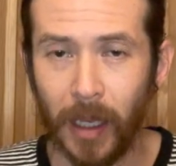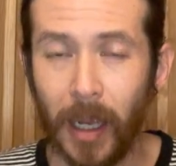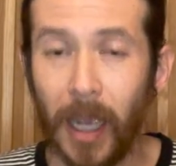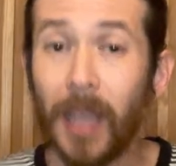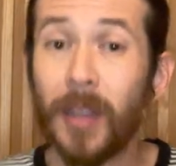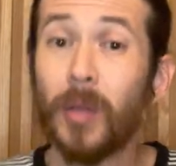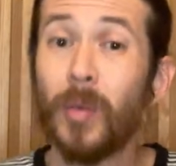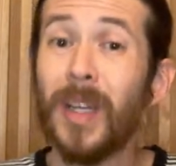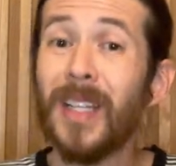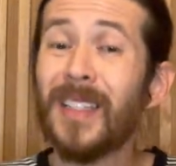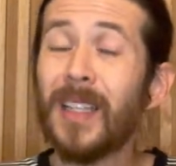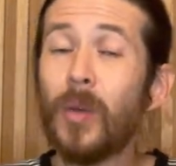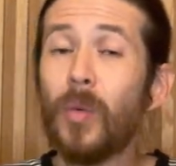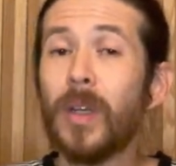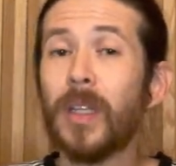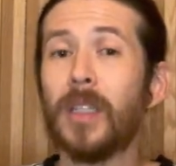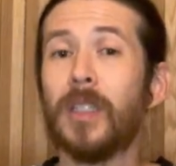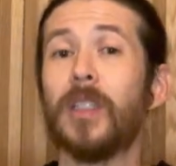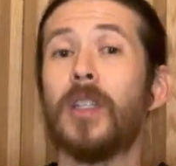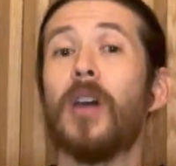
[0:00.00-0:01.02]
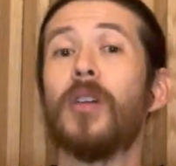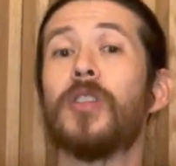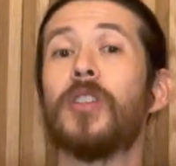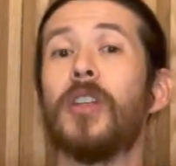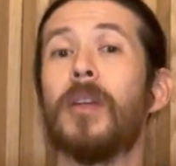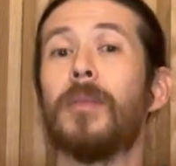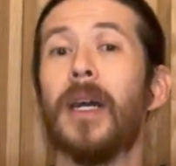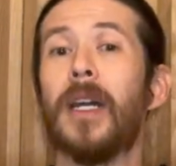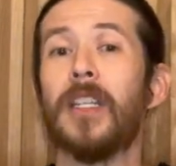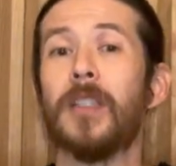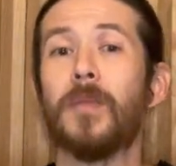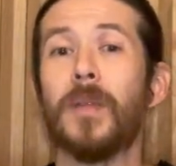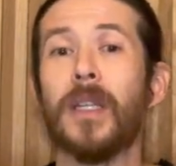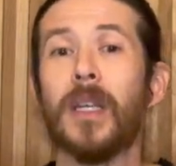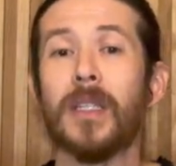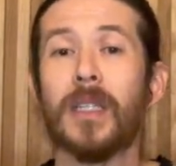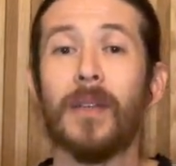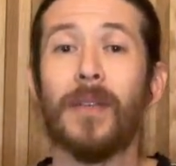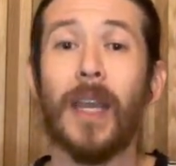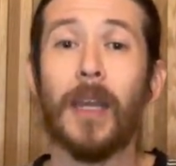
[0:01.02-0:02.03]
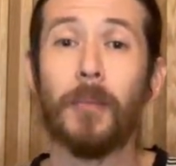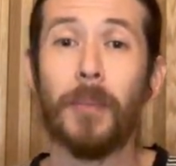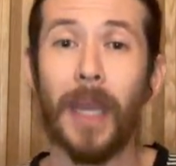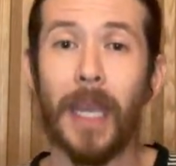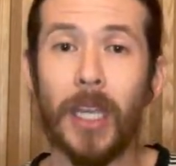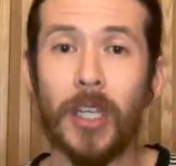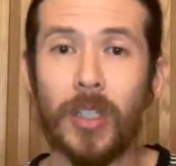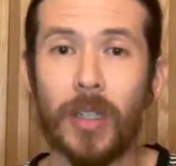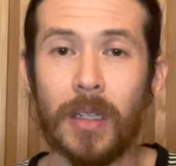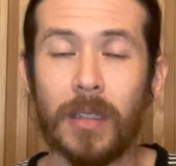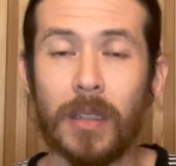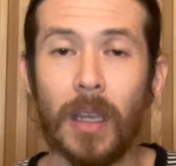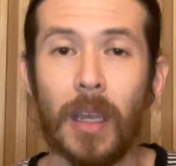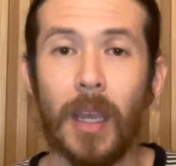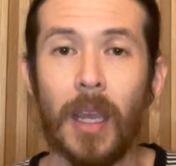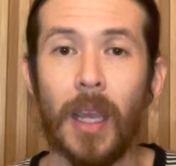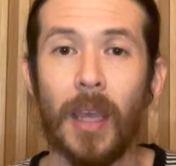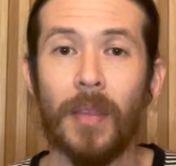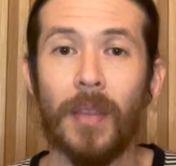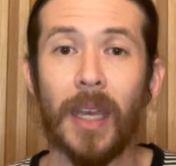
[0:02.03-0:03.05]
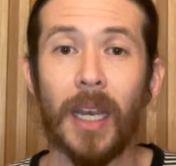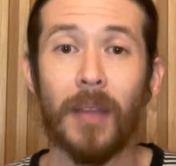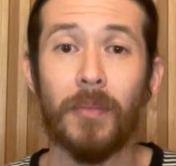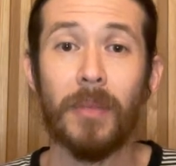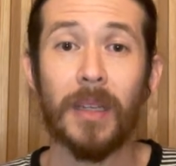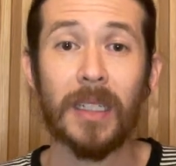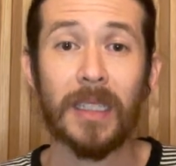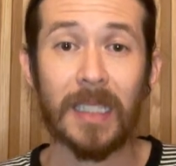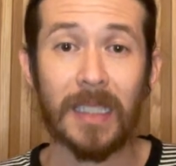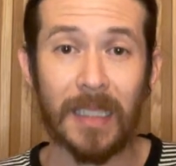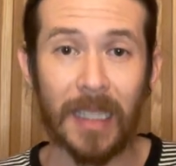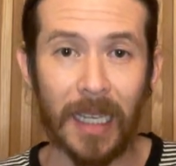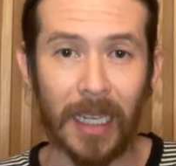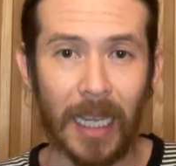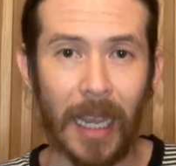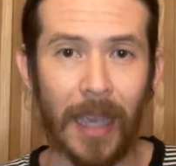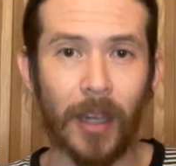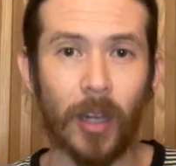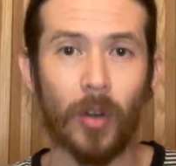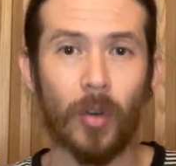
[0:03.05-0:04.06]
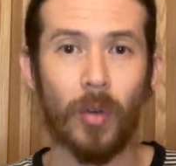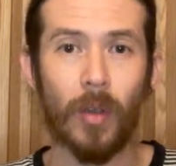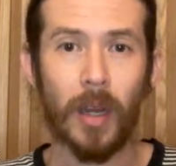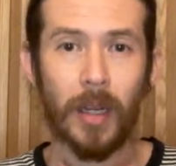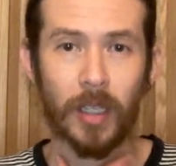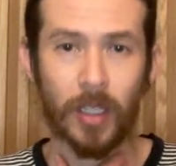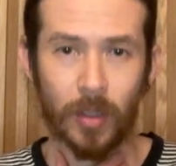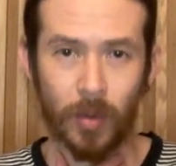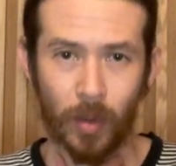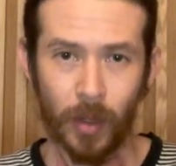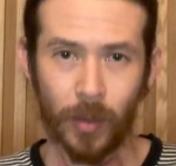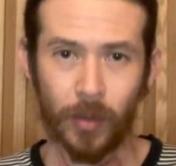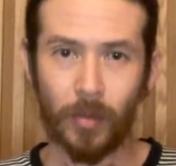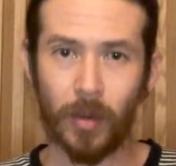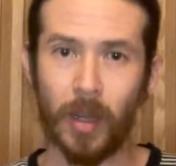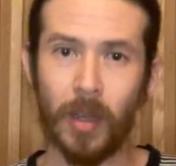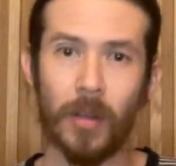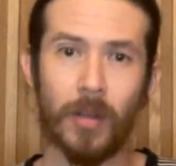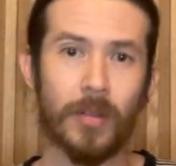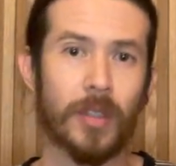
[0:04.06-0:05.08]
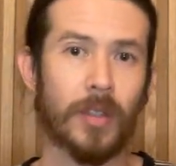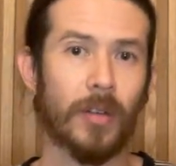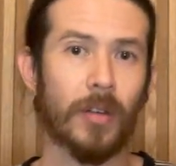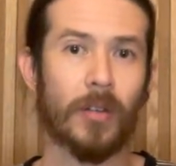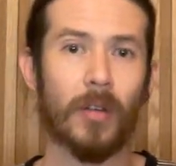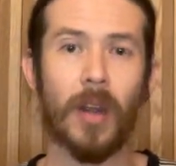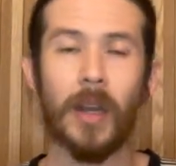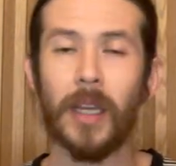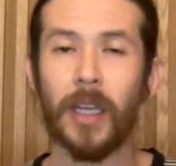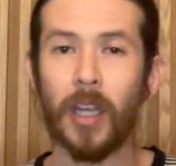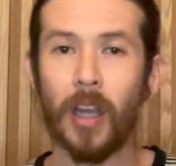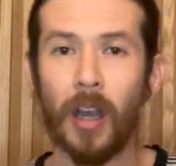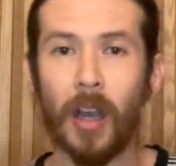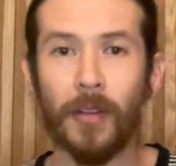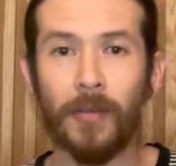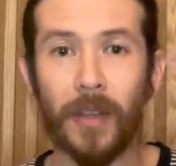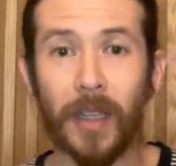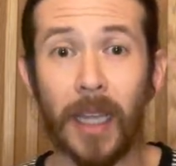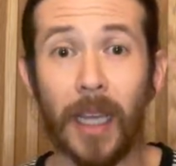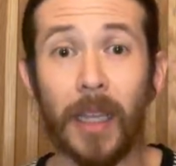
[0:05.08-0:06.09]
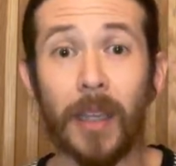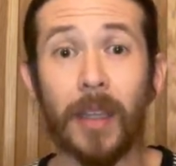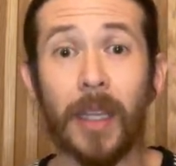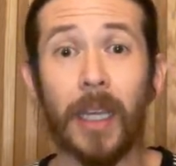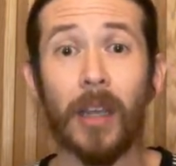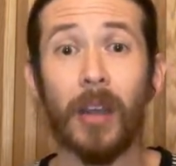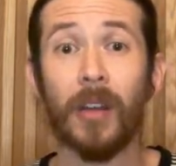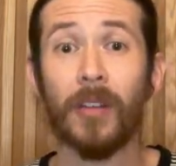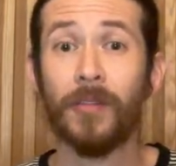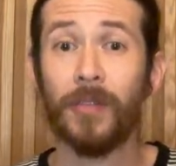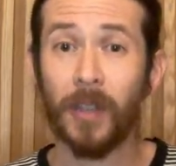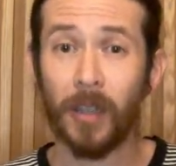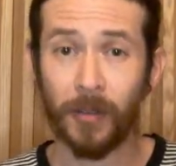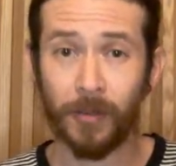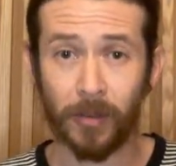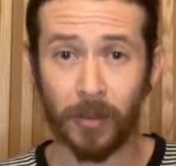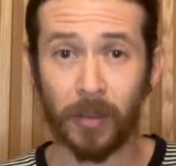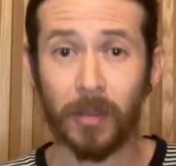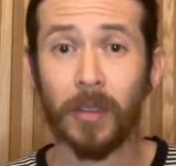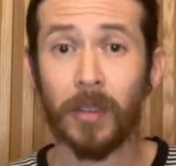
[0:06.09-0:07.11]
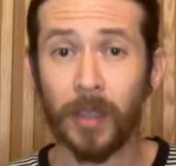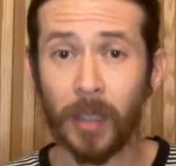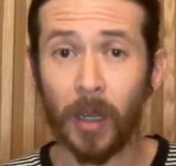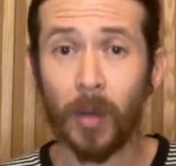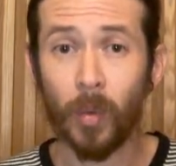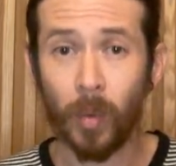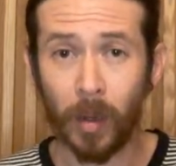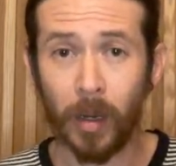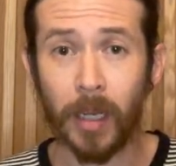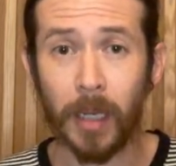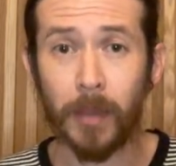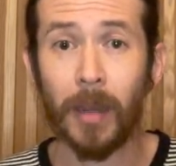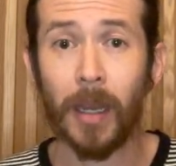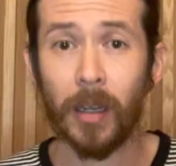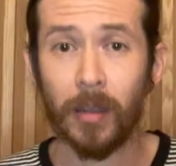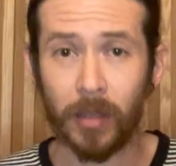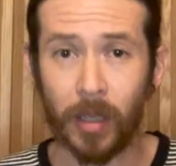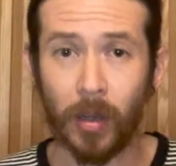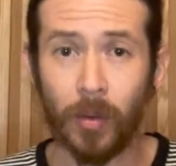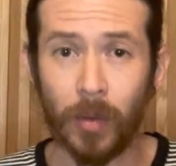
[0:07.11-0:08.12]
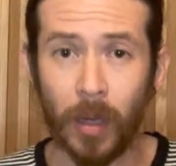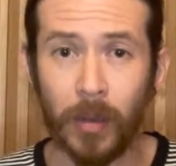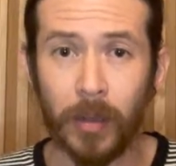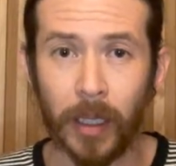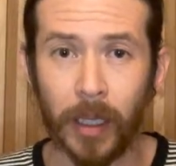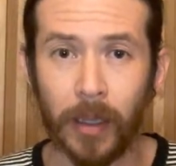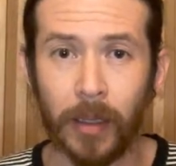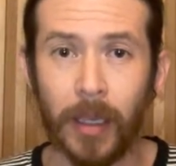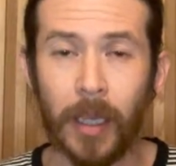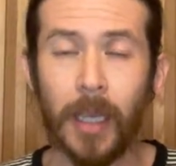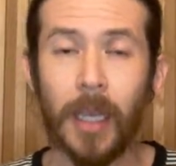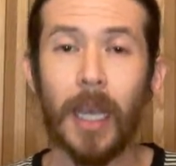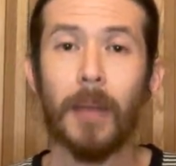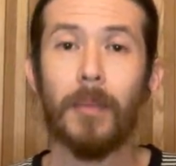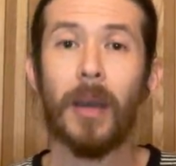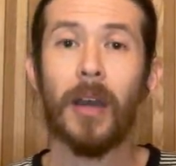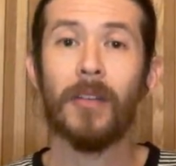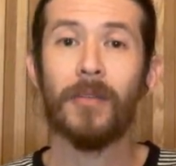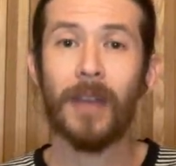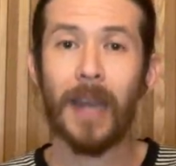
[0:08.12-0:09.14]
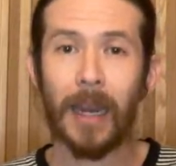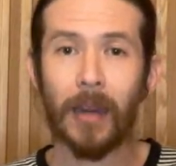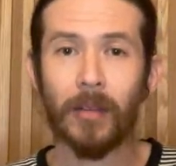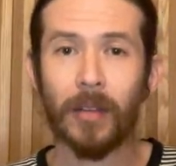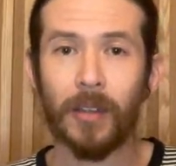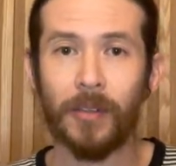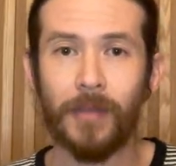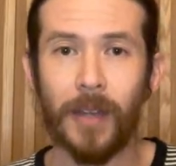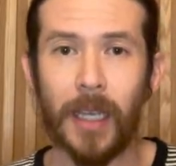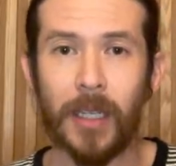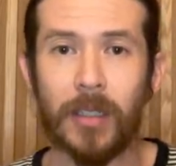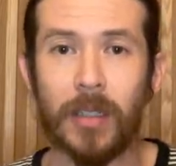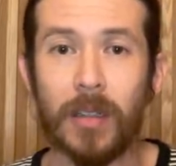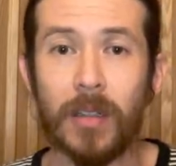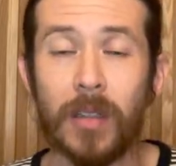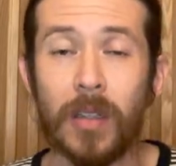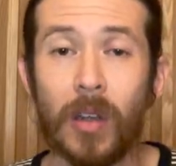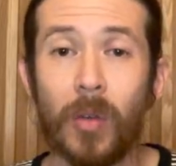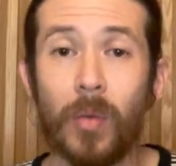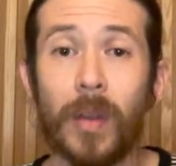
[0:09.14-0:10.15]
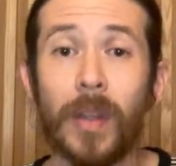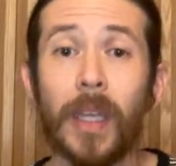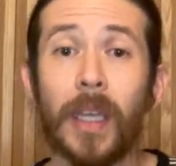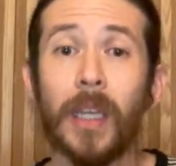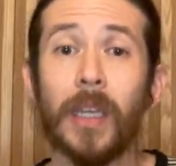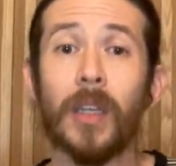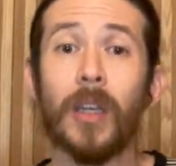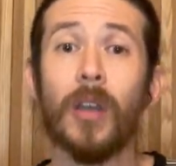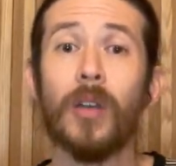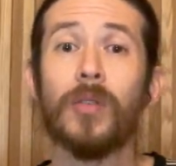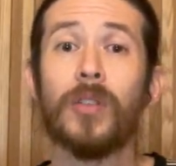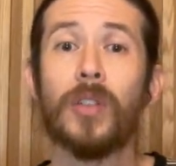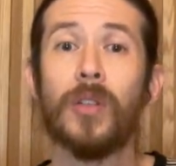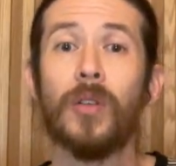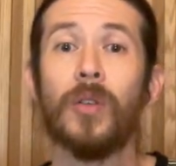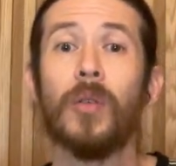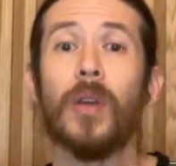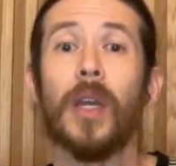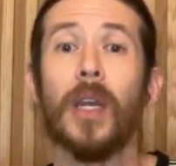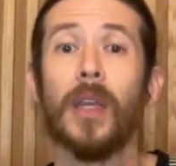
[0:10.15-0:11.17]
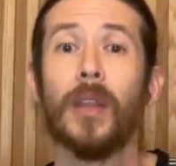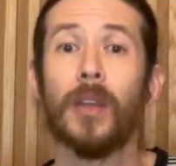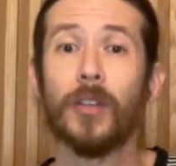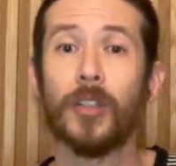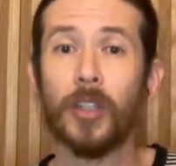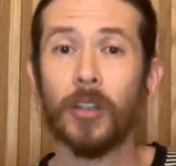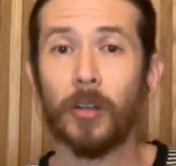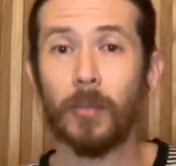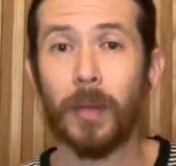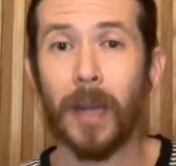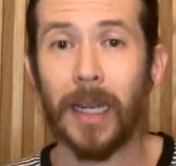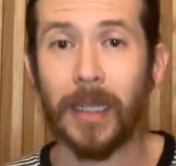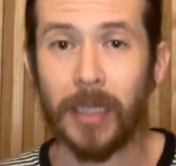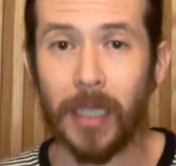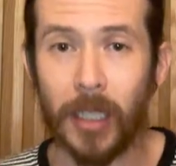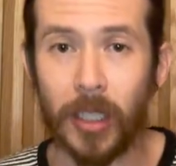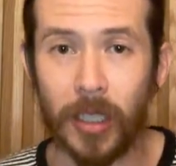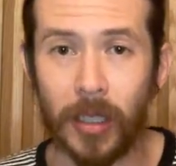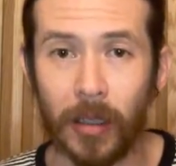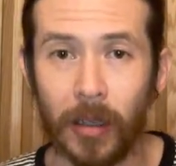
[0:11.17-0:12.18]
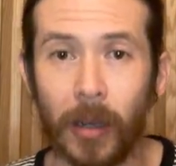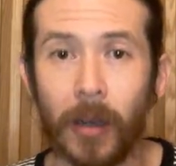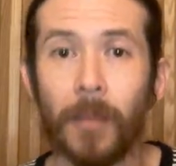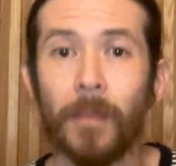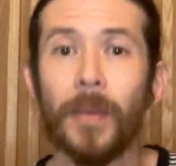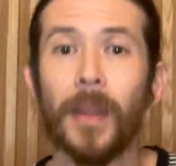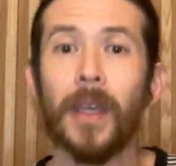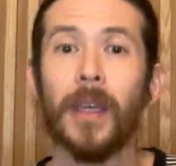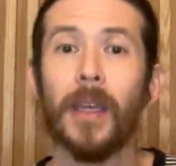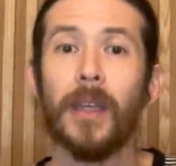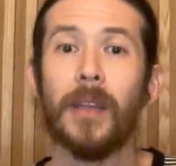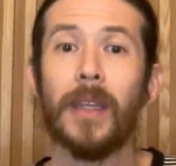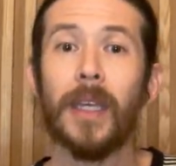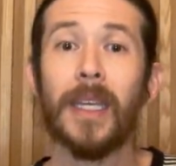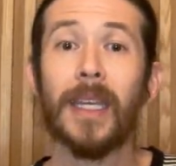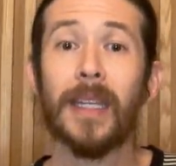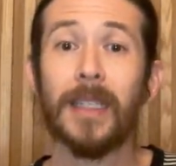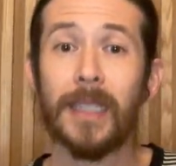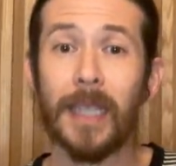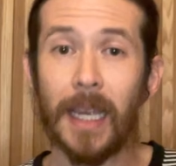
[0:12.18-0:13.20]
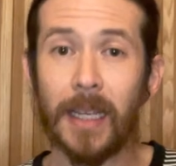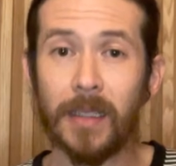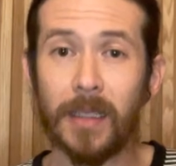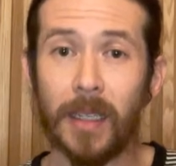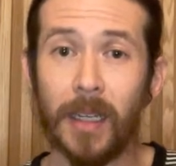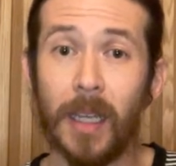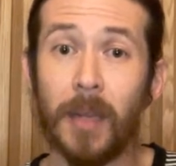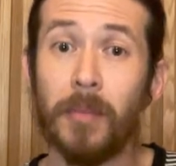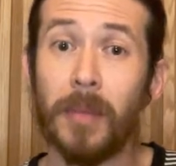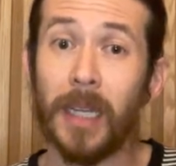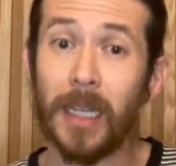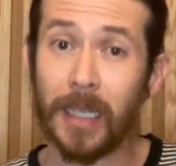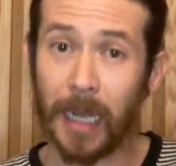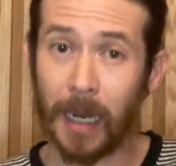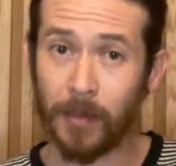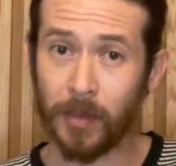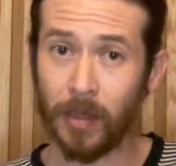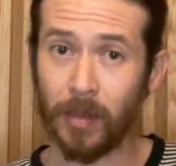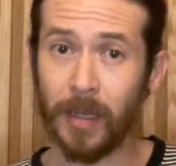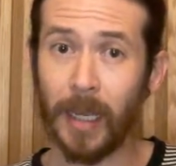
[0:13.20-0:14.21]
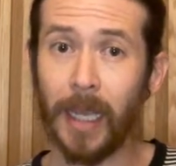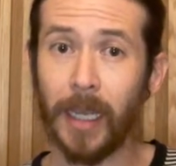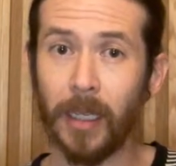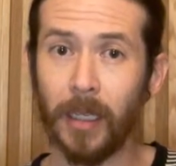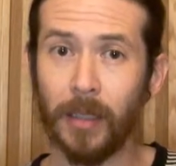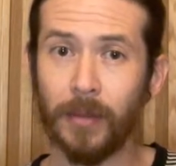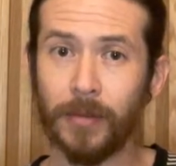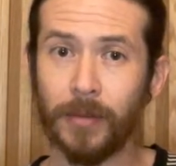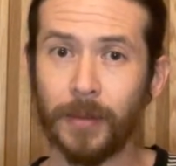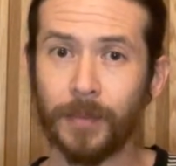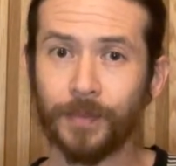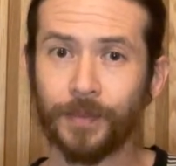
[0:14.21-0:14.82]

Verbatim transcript: And the reason I wanted to talk to you about is because I've had patients that have been sick, had chronic sore throats or chronic coughing, and they are fearful and they're worried about corona, about viral infection. So when they go to their general practitioner, they get tested, and many times they're negative.